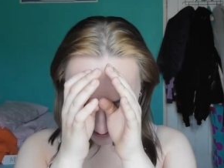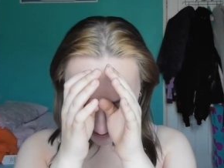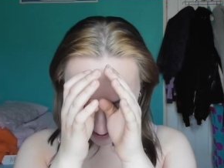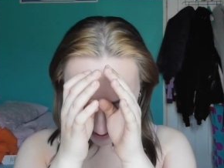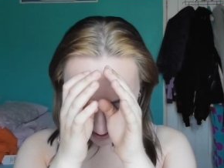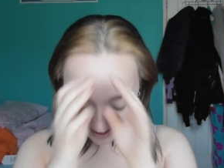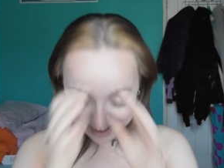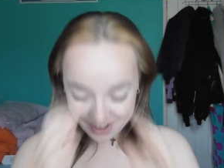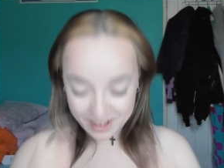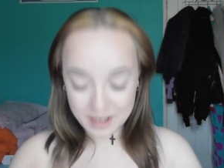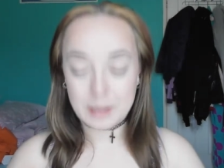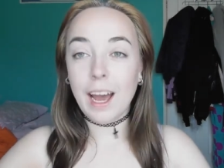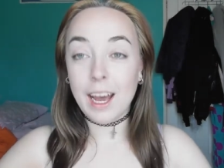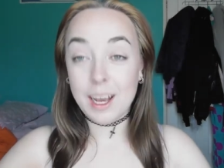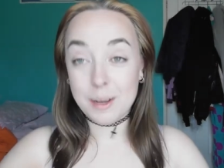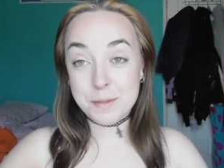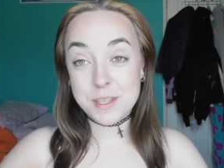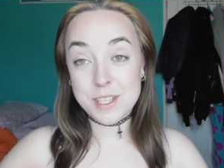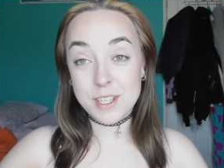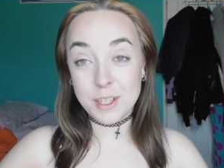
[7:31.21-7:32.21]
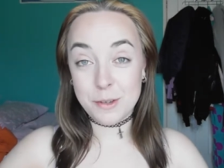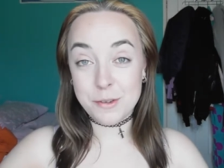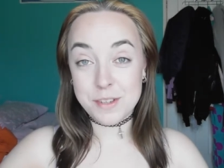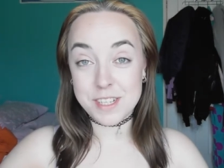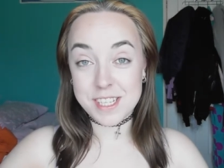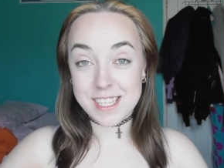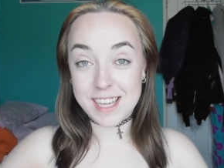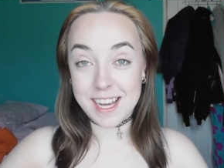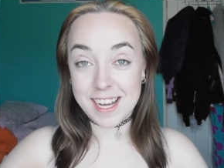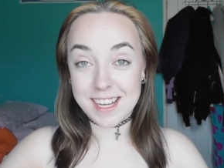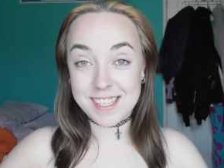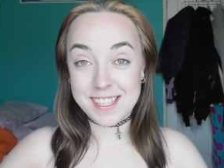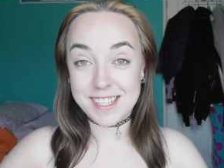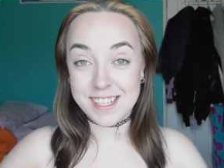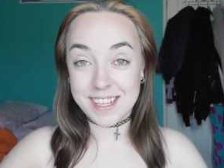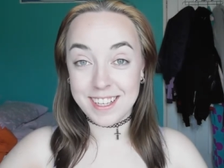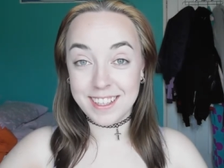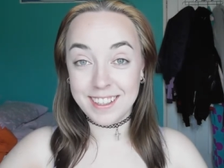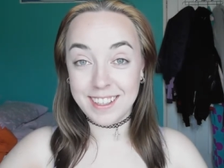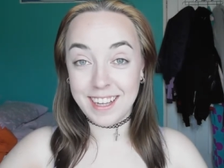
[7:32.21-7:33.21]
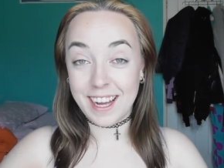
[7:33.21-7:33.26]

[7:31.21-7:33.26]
Oh, absolute disaster.